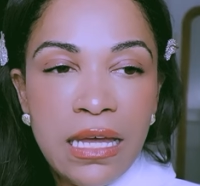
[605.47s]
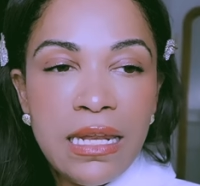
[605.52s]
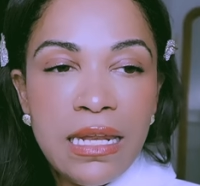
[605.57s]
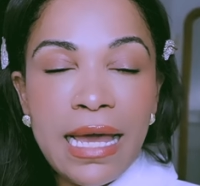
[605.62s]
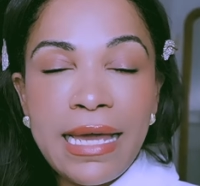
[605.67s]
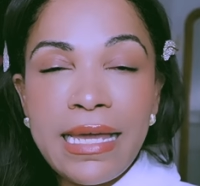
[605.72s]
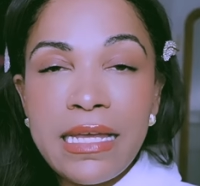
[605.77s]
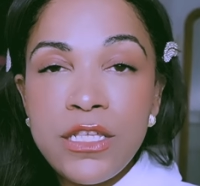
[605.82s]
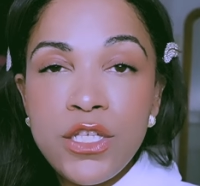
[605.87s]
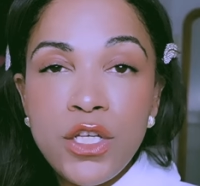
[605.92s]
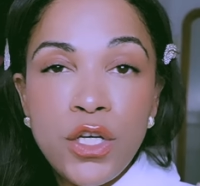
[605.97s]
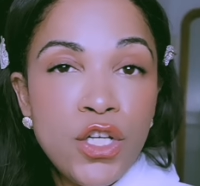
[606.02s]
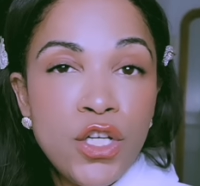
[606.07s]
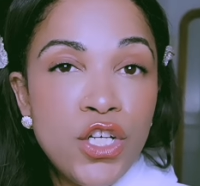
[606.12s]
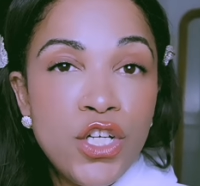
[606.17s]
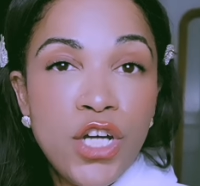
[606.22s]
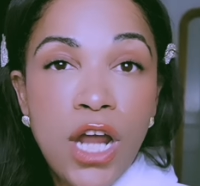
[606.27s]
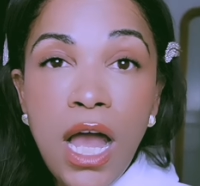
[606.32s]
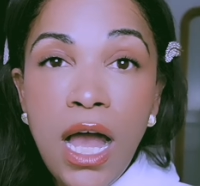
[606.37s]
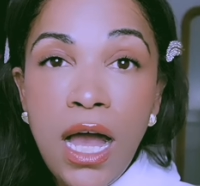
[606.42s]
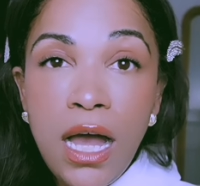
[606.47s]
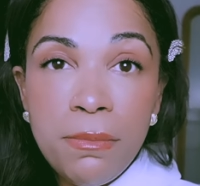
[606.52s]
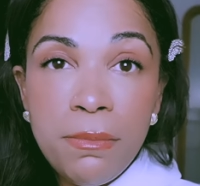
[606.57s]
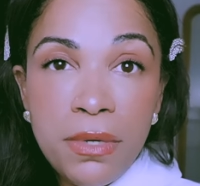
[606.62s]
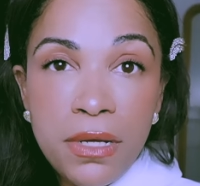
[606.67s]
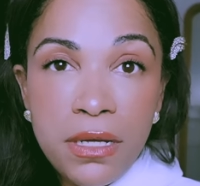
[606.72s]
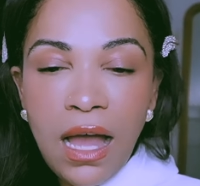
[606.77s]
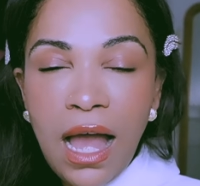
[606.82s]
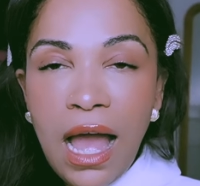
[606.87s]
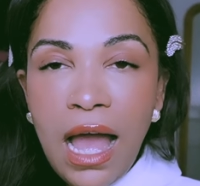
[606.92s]
like it's a job.
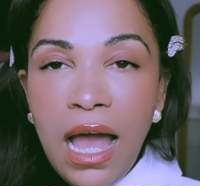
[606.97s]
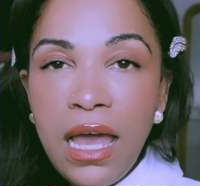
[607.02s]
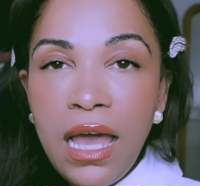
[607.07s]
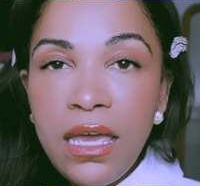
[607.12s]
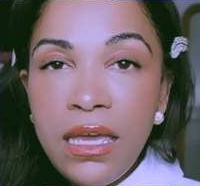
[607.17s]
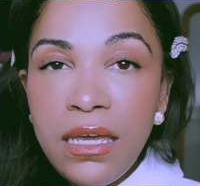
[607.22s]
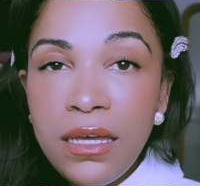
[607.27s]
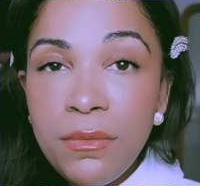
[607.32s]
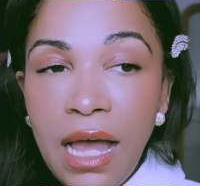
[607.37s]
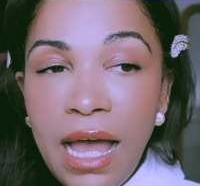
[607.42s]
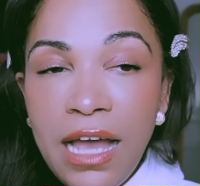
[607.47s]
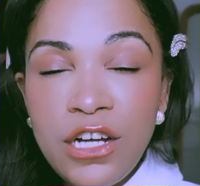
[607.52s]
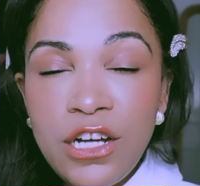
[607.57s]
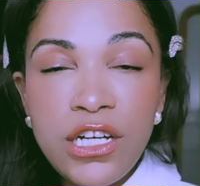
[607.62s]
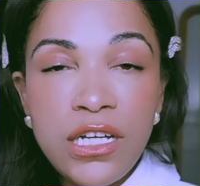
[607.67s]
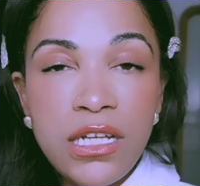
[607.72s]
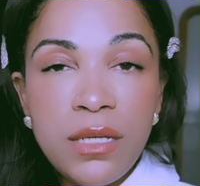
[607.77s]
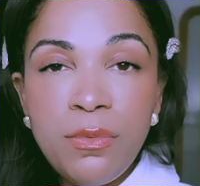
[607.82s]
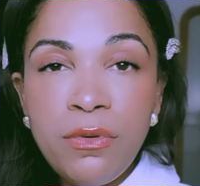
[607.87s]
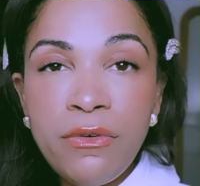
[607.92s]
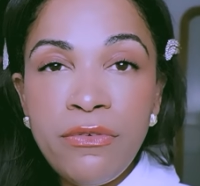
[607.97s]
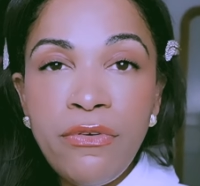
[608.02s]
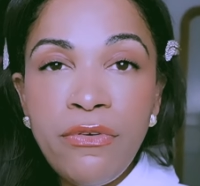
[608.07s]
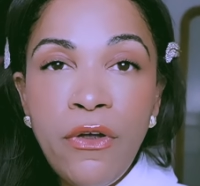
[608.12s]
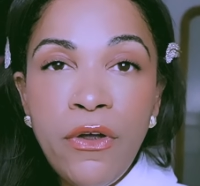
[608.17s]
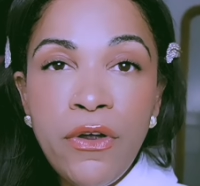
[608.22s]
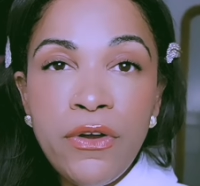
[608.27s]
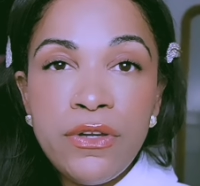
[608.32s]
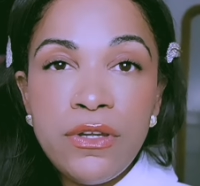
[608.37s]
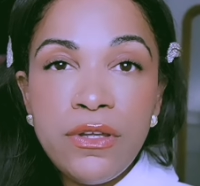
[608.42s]
I actually
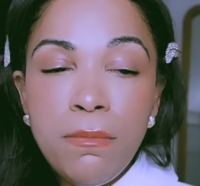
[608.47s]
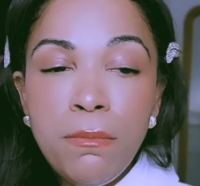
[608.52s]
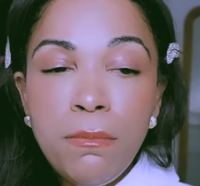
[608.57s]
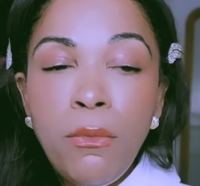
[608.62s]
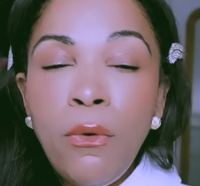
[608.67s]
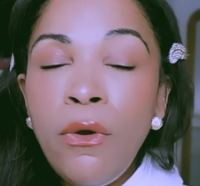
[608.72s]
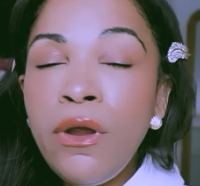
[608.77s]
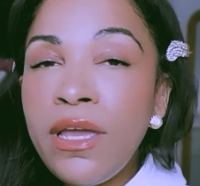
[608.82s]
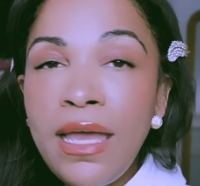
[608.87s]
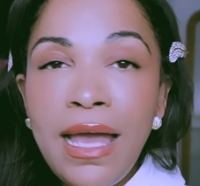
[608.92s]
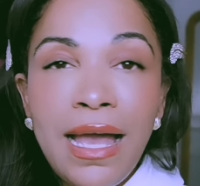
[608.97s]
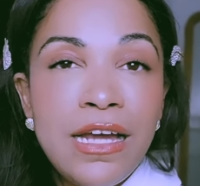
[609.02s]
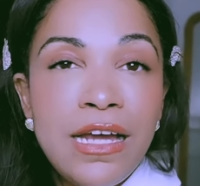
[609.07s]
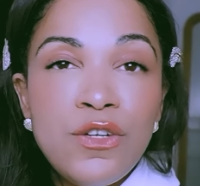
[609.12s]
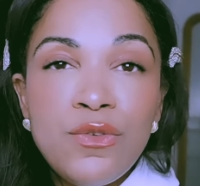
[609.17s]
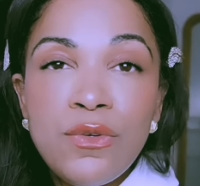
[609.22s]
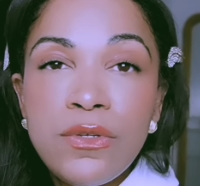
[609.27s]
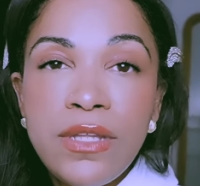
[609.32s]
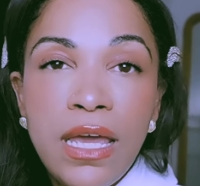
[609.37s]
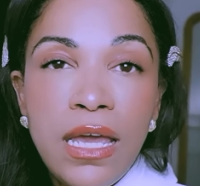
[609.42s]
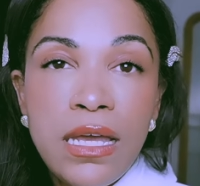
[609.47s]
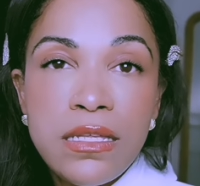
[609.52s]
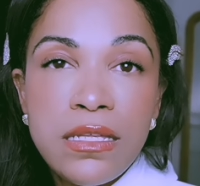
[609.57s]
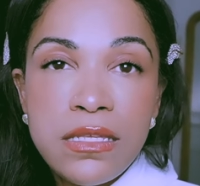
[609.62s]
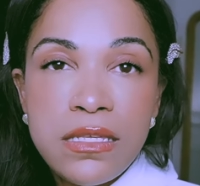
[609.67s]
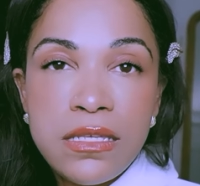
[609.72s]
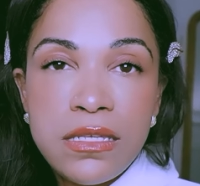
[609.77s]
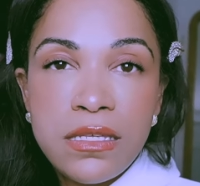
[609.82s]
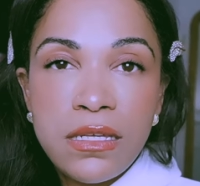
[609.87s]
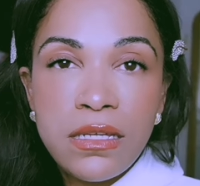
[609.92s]
preferred more casual
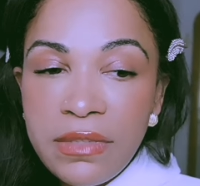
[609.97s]
dates.